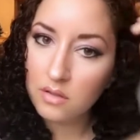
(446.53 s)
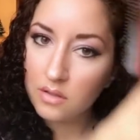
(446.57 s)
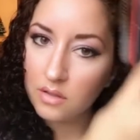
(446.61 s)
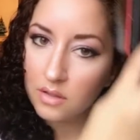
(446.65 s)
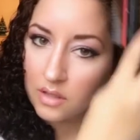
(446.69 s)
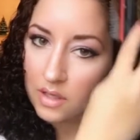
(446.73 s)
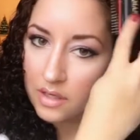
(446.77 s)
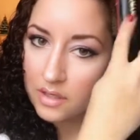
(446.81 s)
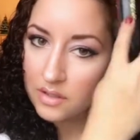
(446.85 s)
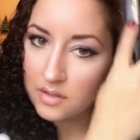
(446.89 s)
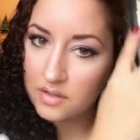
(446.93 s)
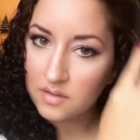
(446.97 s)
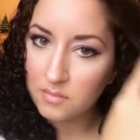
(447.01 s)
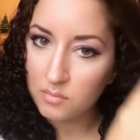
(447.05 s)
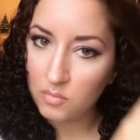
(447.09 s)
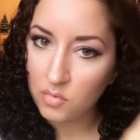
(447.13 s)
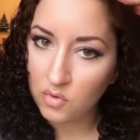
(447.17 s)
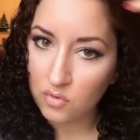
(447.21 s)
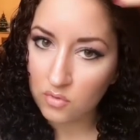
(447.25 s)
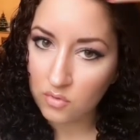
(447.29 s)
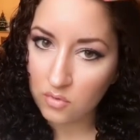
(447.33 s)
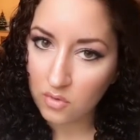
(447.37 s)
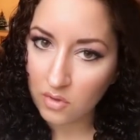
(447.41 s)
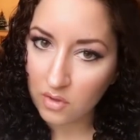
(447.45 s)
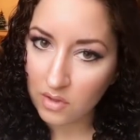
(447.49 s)
Kind of
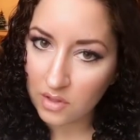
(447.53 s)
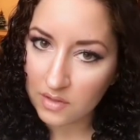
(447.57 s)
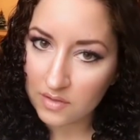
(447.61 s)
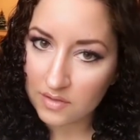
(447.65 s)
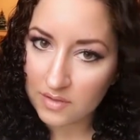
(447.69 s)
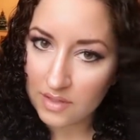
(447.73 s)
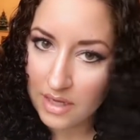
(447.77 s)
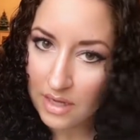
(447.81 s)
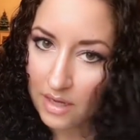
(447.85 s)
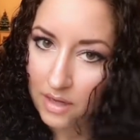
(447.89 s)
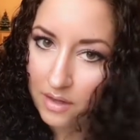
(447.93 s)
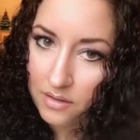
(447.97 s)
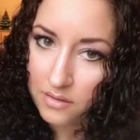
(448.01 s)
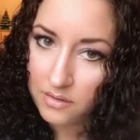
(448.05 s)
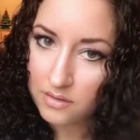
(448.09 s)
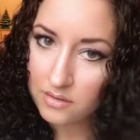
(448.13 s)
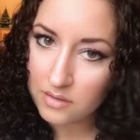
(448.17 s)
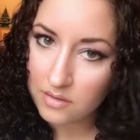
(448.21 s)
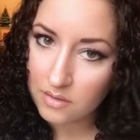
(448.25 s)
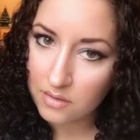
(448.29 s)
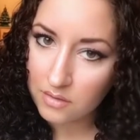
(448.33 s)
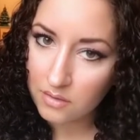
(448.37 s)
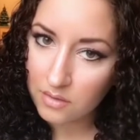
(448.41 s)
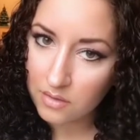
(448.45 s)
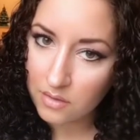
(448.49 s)
smooth this out
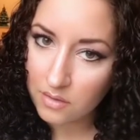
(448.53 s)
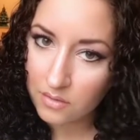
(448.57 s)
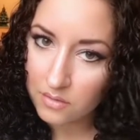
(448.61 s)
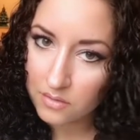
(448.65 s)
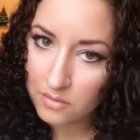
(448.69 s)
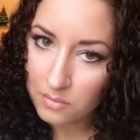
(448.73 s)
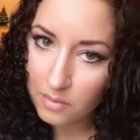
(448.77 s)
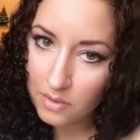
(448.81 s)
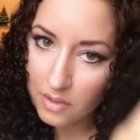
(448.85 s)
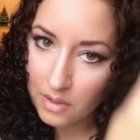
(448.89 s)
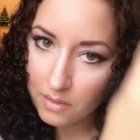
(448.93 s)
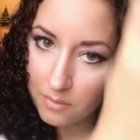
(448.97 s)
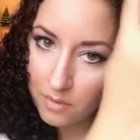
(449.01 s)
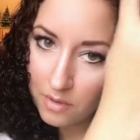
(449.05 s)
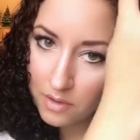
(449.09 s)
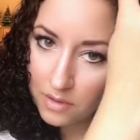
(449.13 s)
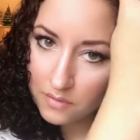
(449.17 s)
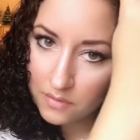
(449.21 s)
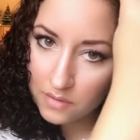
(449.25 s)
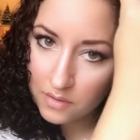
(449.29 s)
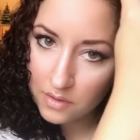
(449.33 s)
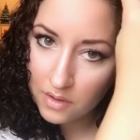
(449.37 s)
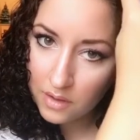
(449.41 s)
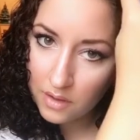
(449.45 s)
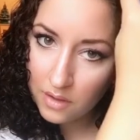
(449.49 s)
so it goes where I want it
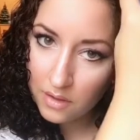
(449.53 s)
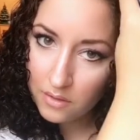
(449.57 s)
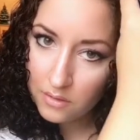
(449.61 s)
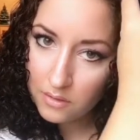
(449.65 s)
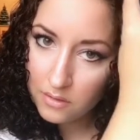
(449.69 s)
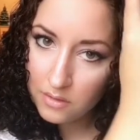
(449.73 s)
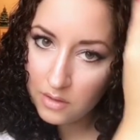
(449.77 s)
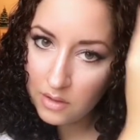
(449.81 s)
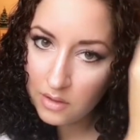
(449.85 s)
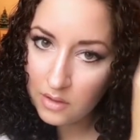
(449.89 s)
to go.